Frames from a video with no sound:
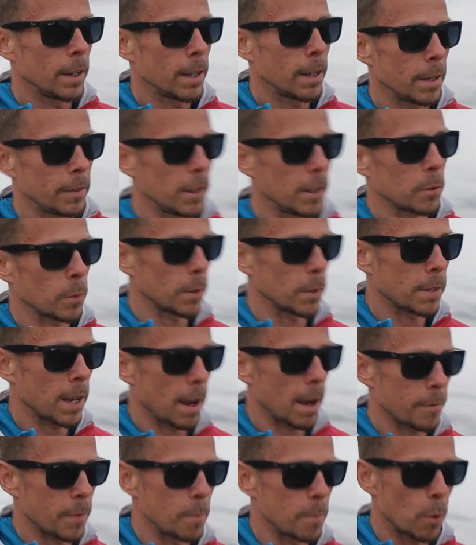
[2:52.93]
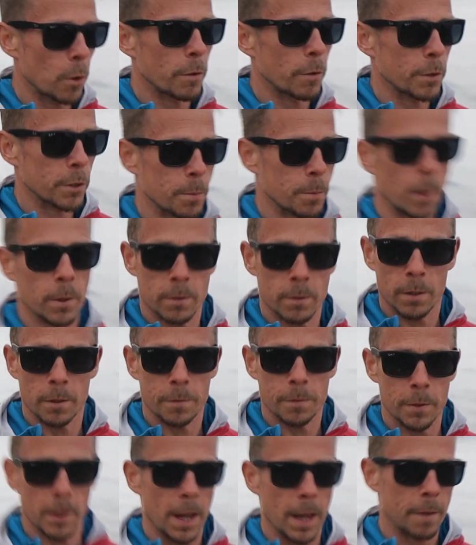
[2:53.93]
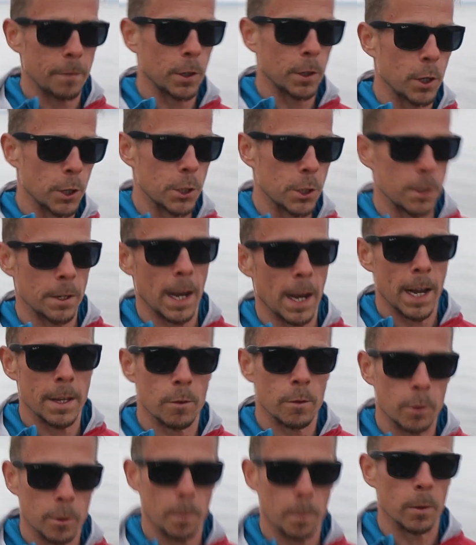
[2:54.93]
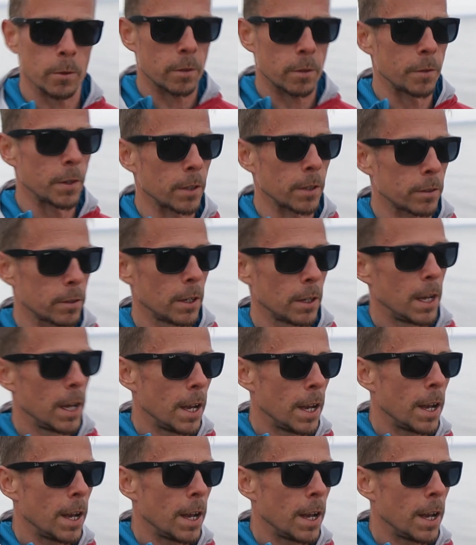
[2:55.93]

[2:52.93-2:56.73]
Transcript: and these ones have the more responsive. They have the cushion and the responsiveness.